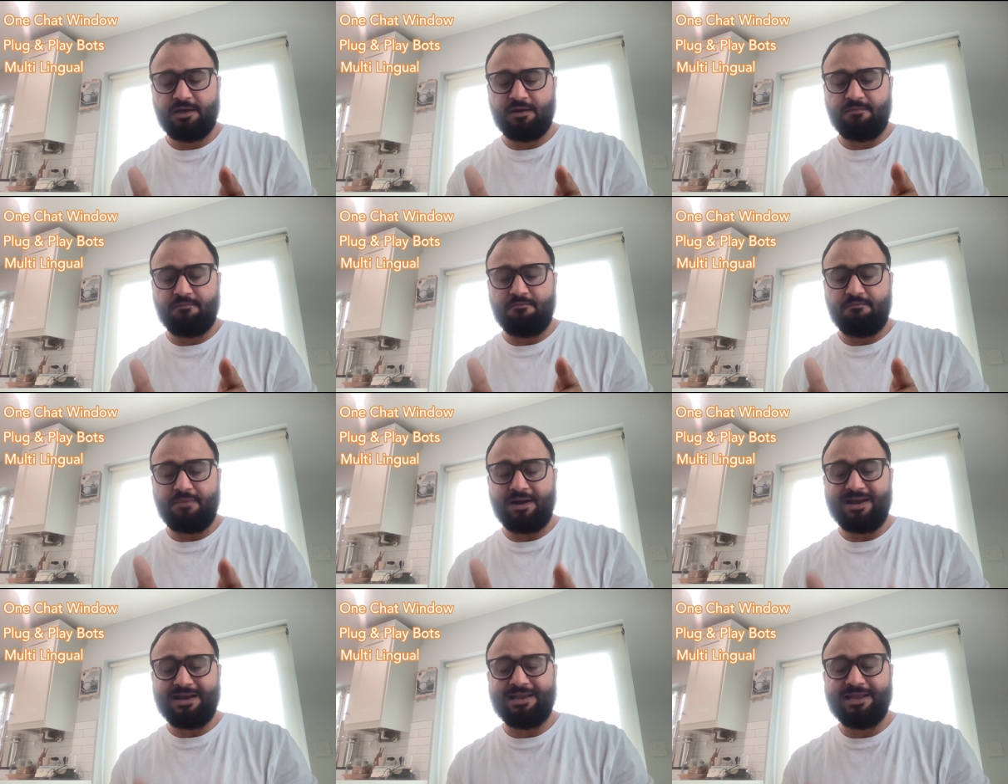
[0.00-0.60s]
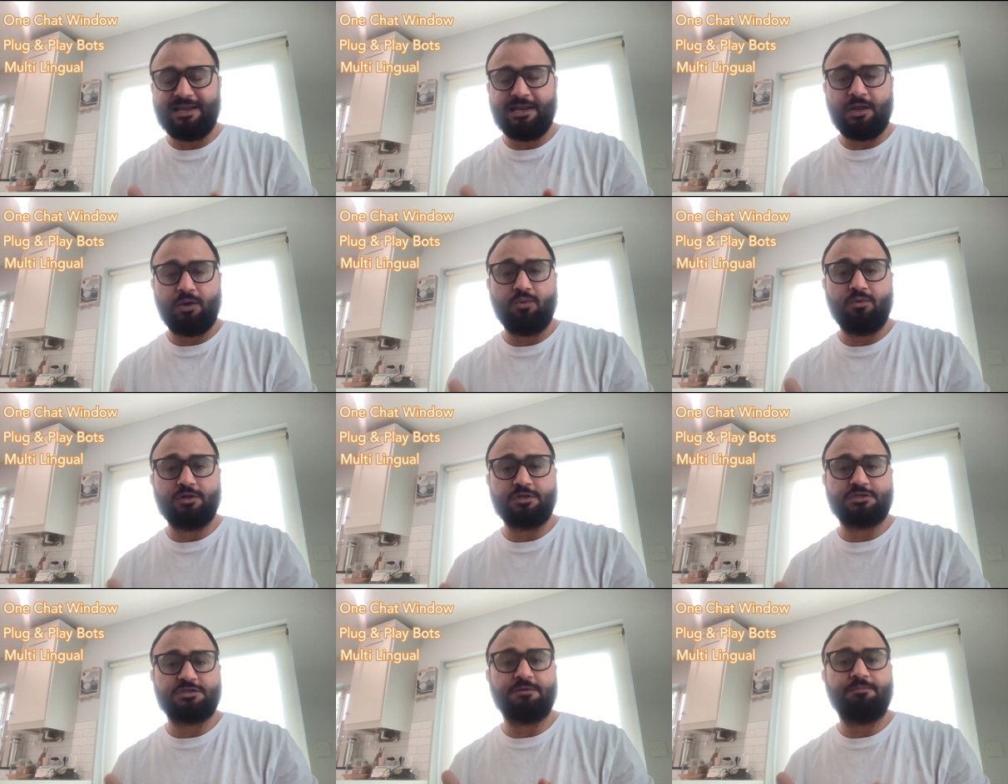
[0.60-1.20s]

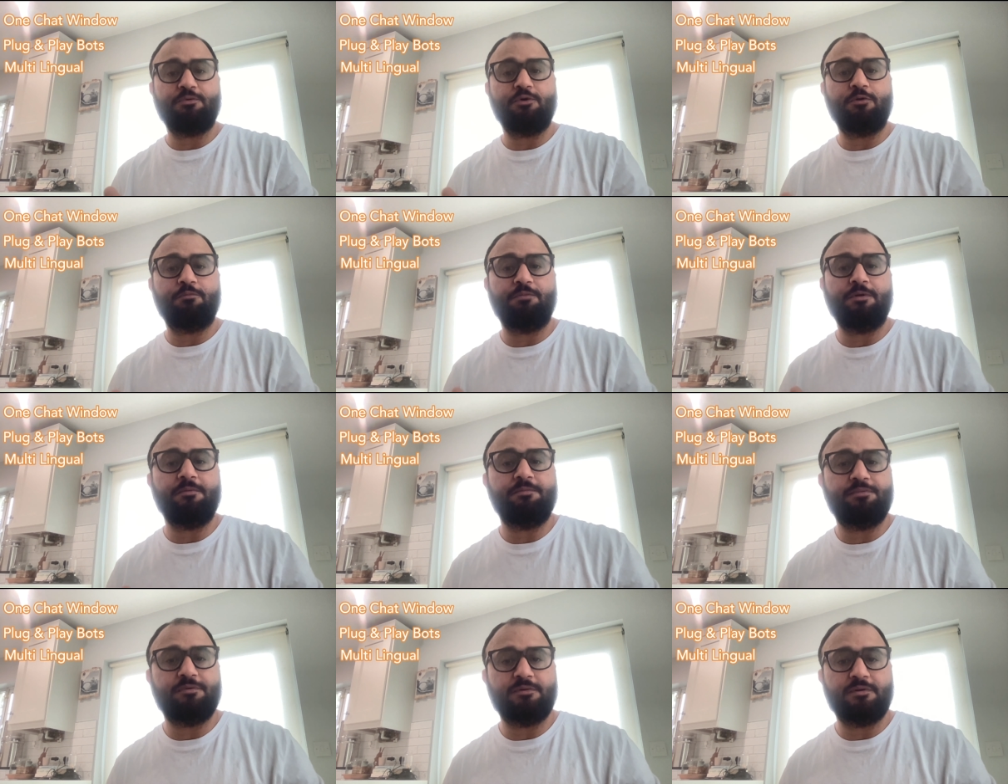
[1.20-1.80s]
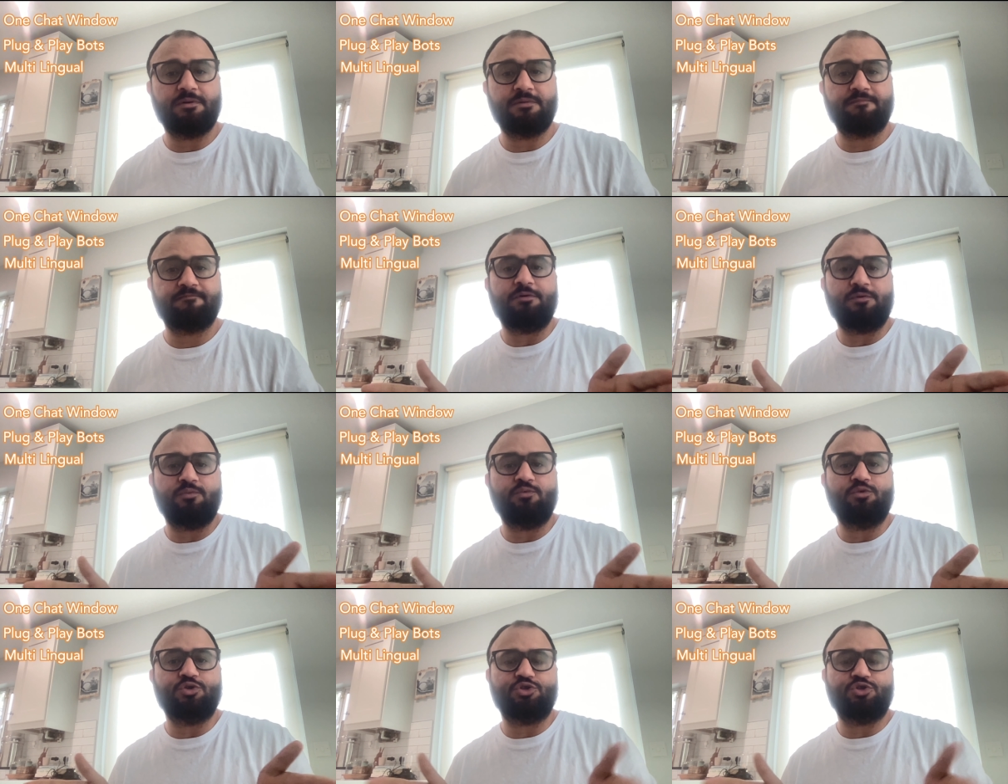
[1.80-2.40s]
multilingual support people
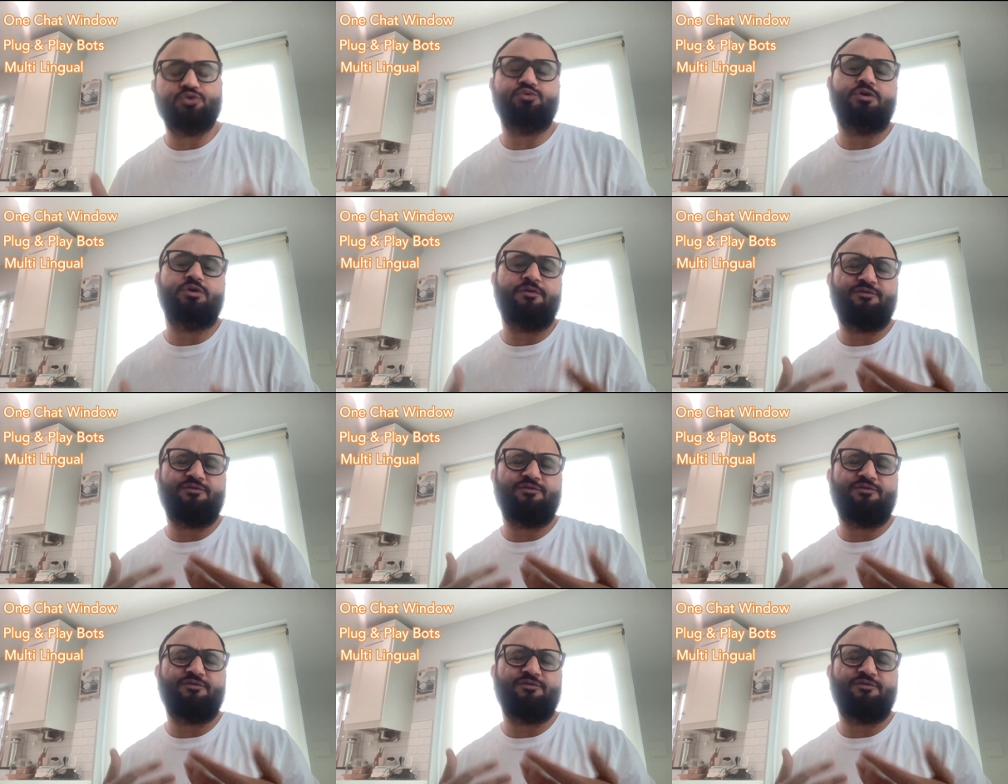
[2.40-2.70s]
would do.